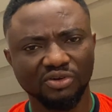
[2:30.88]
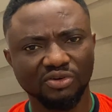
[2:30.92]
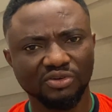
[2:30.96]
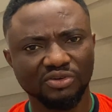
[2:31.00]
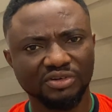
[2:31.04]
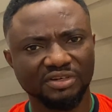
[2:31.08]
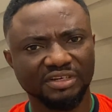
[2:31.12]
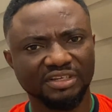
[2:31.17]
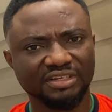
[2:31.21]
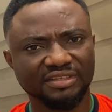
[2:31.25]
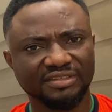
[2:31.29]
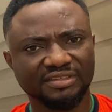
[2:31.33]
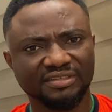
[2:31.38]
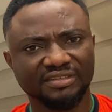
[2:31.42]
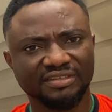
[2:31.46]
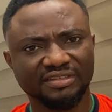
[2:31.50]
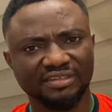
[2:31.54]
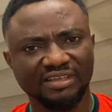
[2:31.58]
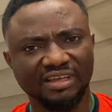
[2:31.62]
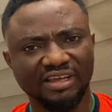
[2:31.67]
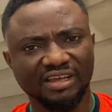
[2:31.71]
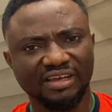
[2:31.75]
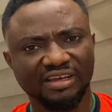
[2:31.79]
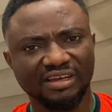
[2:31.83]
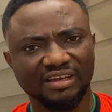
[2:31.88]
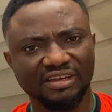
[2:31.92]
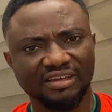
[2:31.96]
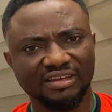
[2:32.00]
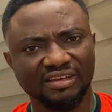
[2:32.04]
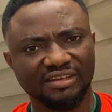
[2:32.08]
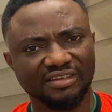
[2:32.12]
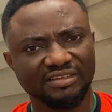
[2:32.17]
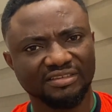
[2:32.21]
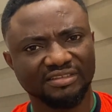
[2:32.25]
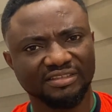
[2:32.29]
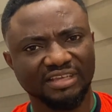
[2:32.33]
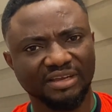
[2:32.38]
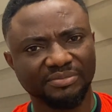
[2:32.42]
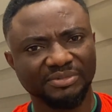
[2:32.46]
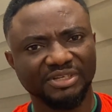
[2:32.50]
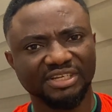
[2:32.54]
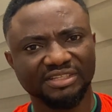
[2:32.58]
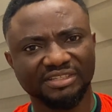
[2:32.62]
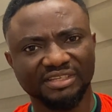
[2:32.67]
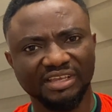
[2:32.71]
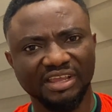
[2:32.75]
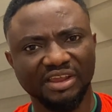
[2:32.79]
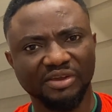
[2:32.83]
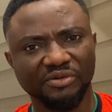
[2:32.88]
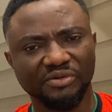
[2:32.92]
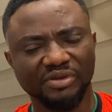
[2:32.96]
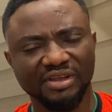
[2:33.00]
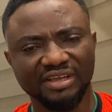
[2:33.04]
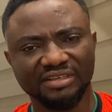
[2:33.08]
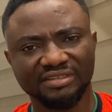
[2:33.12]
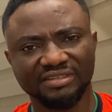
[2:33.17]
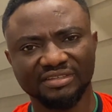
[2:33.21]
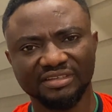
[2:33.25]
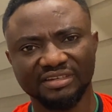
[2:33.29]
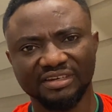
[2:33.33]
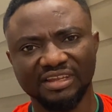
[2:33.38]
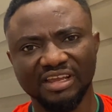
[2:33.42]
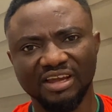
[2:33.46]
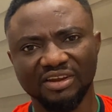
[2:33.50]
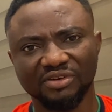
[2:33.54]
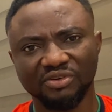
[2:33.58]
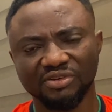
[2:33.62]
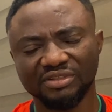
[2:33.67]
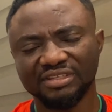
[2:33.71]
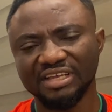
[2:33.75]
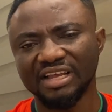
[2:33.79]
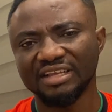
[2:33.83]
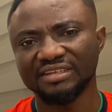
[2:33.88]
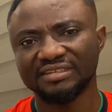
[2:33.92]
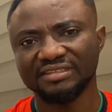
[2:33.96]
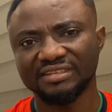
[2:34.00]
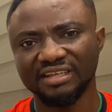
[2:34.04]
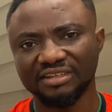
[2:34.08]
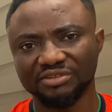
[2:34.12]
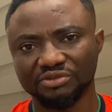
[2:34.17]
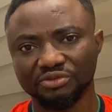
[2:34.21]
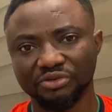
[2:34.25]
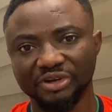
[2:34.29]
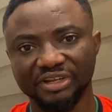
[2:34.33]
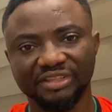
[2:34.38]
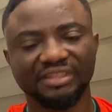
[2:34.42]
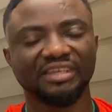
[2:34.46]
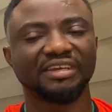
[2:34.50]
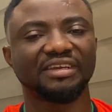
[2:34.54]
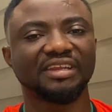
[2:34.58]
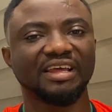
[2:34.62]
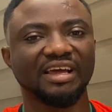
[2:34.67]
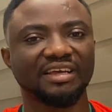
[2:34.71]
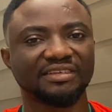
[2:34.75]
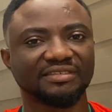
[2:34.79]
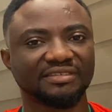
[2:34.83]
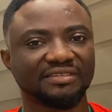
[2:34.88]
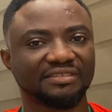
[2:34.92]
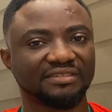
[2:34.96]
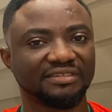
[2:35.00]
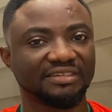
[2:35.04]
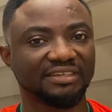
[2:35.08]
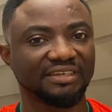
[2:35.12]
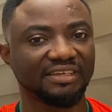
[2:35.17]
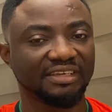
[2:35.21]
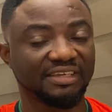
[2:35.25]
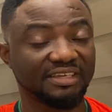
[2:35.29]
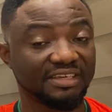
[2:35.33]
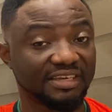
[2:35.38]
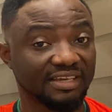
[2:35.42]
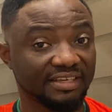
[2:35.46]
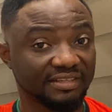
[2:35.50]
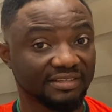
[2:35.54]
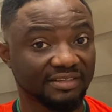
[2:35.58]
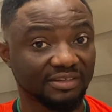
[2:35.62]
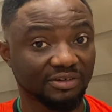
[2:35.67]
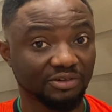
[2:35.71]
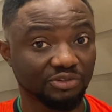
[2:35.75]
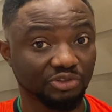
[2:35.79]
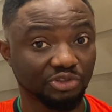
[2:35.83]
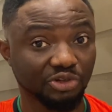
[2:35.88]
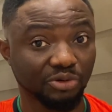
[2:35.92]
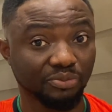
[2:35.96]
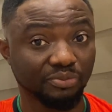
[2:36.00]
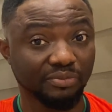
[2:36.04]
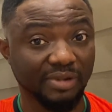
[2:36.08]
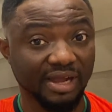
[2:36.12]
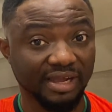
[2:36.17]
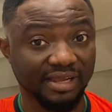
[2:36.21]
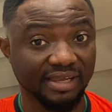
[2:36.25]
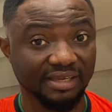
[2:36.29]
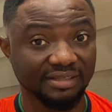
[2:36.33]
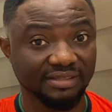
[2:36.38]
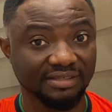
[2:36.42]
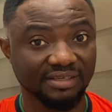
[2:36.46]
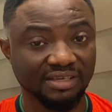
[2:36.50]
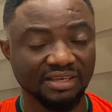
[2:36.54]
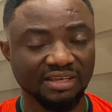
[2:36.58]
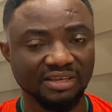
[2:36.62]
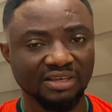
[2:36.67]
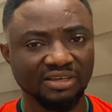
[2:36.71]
These subject areas, they are not as saturated as the ESL job market.